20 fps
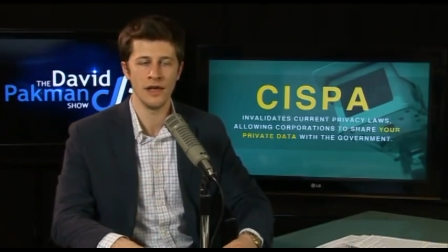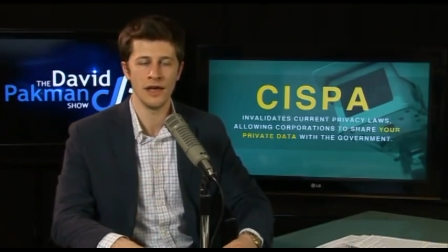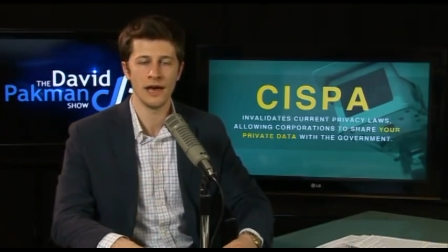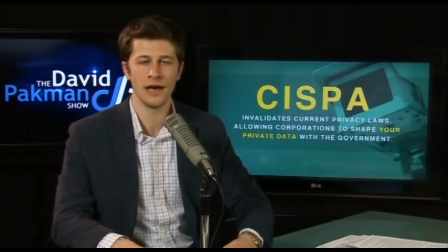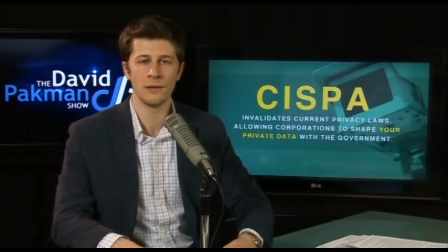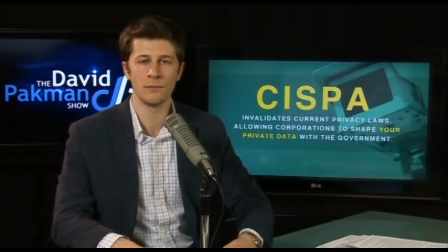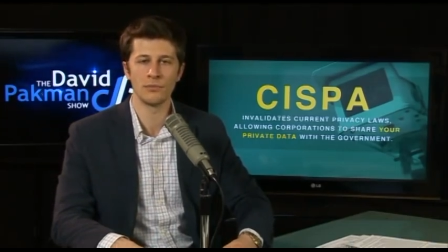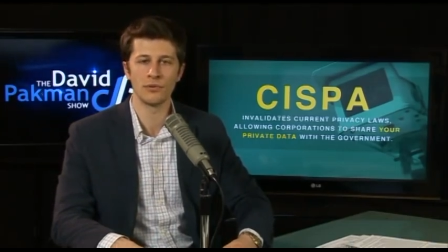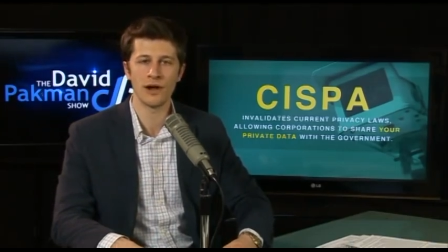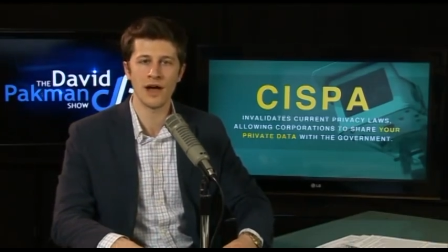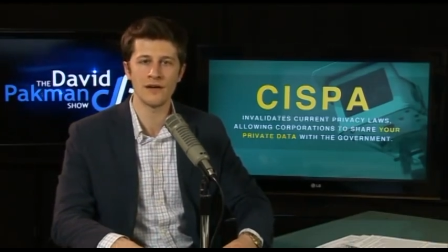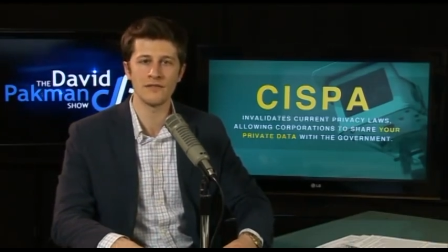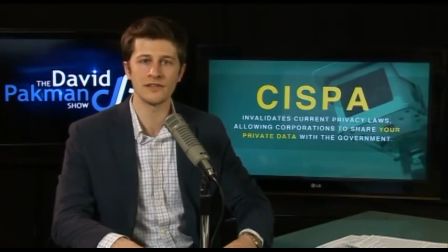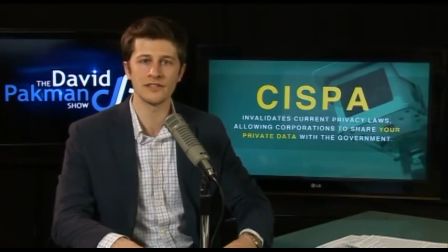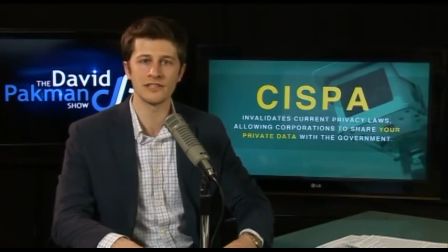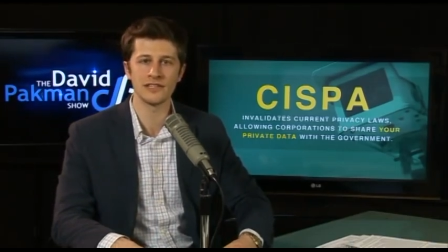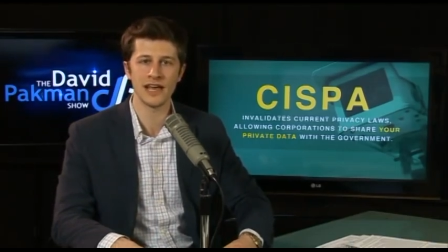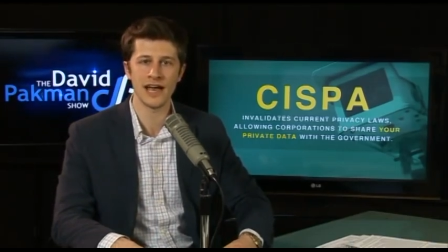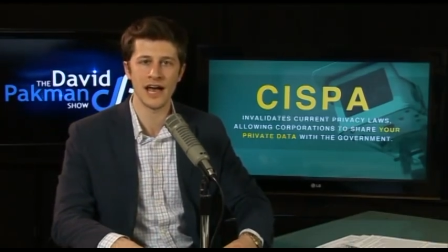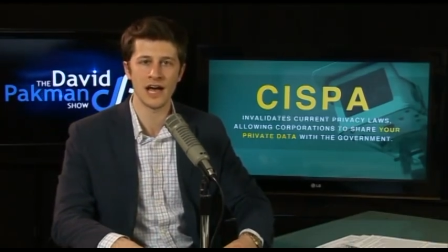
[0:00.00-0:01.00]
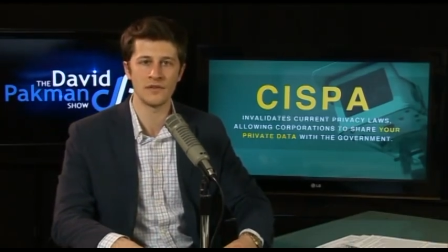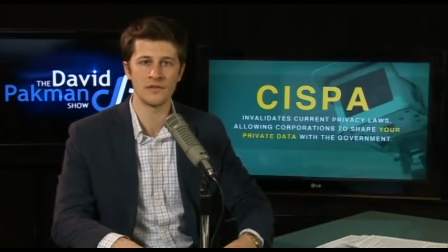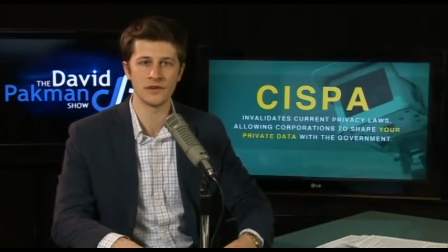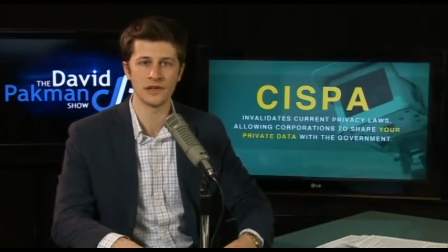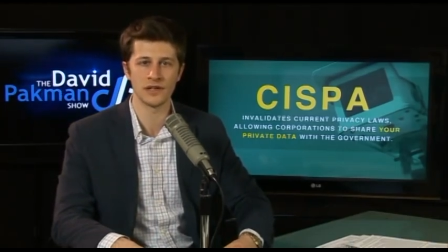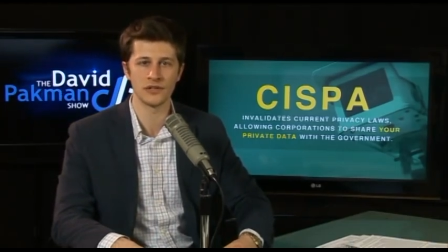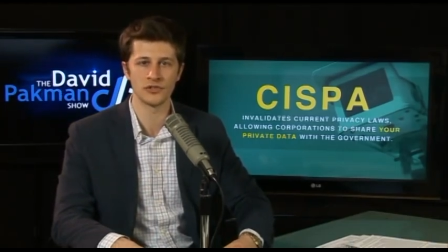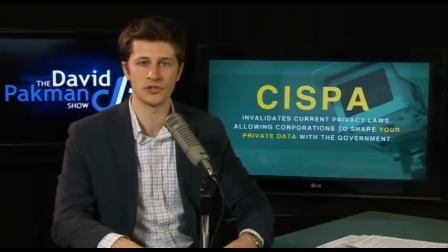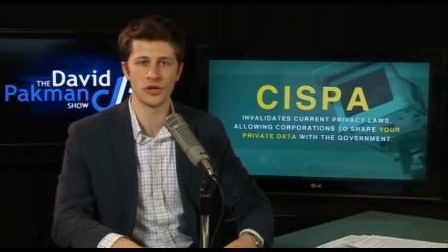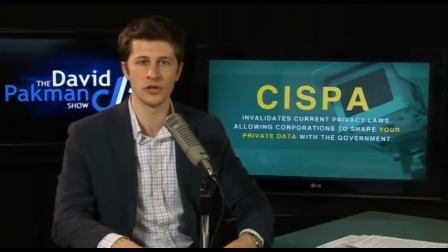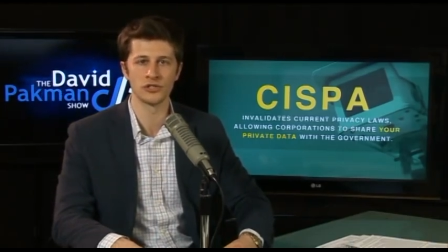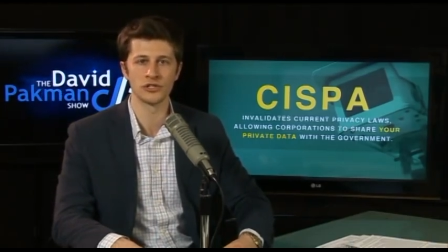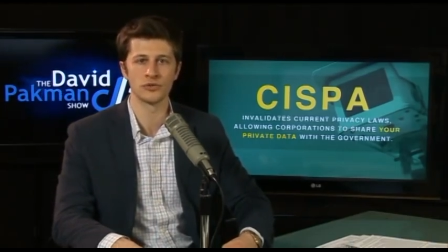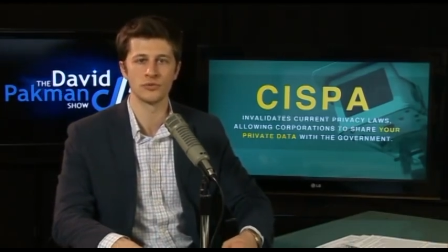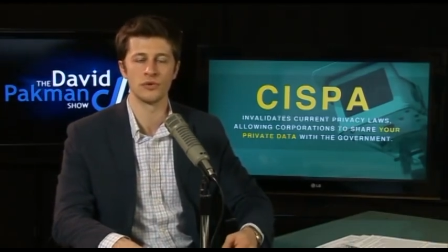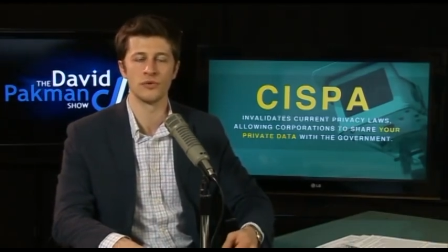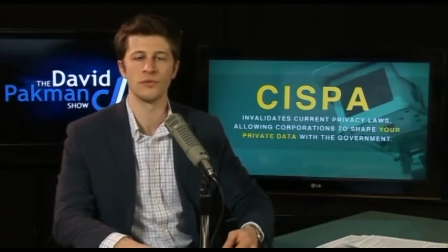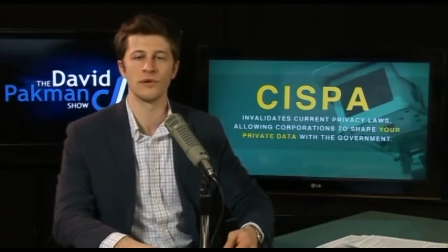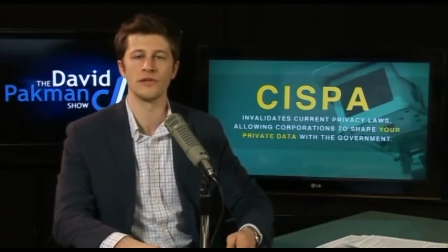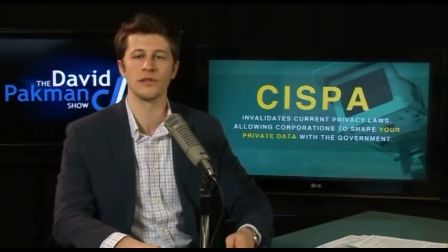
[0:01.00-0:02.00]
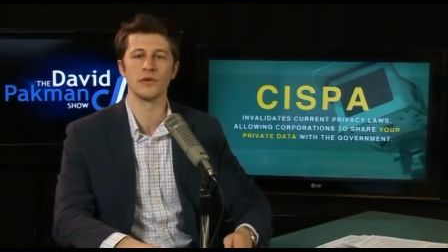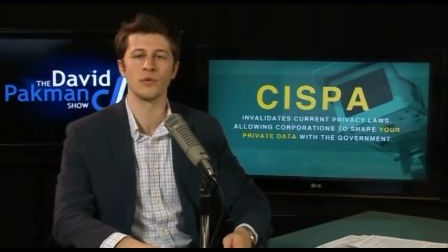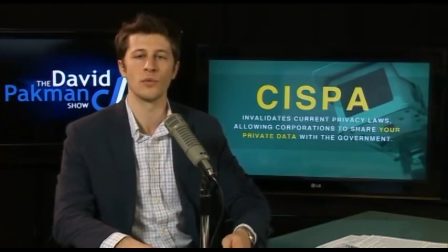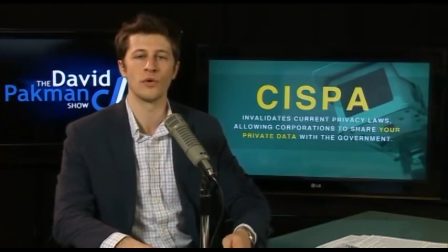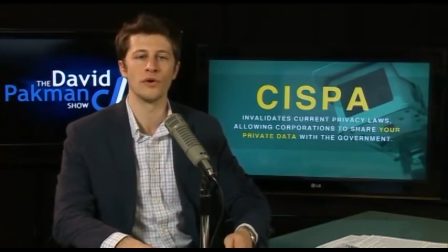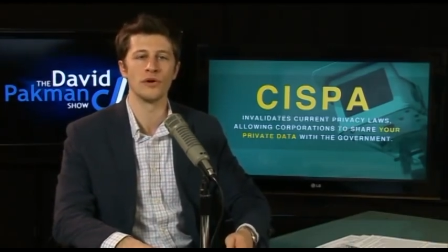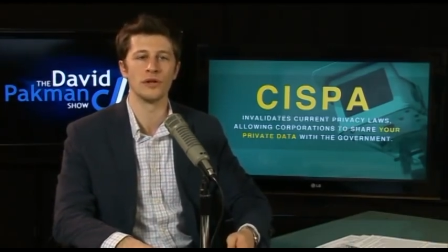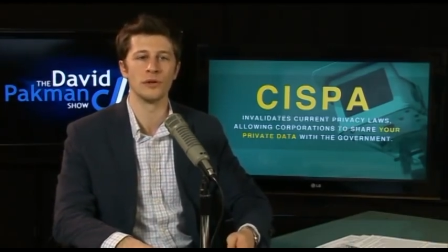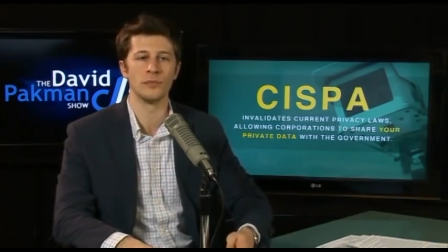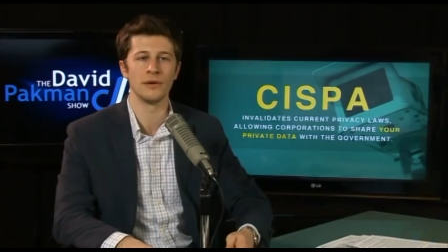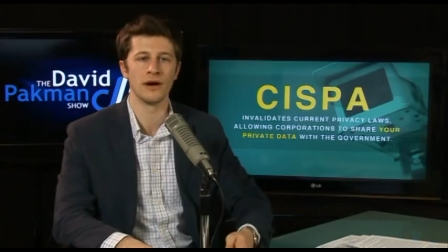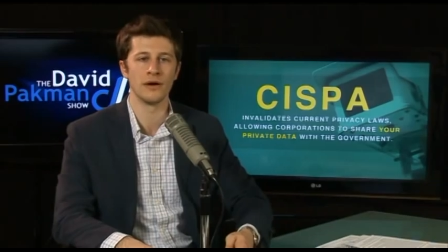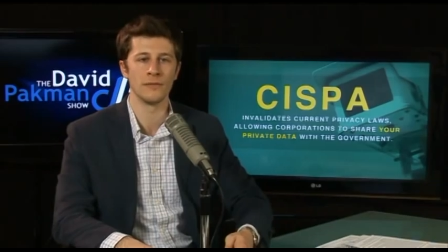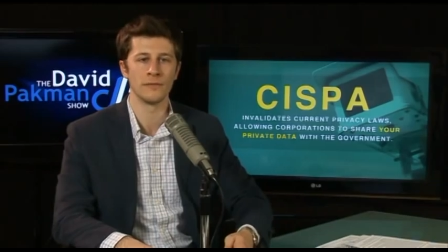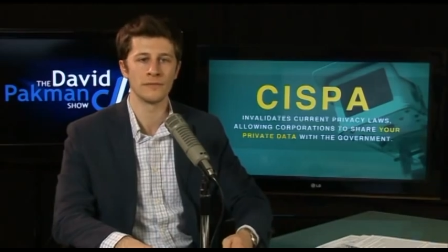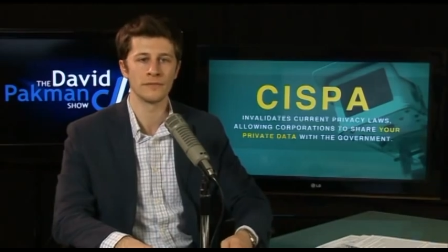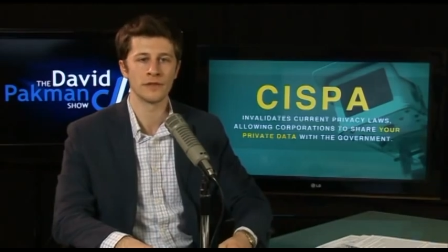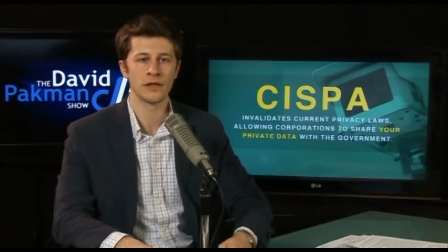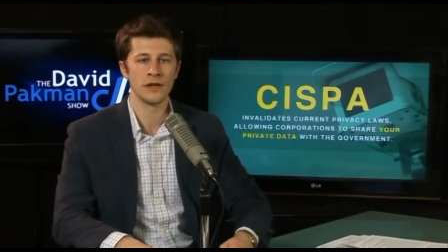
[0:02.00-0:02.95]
And privacy advocates also were really worried about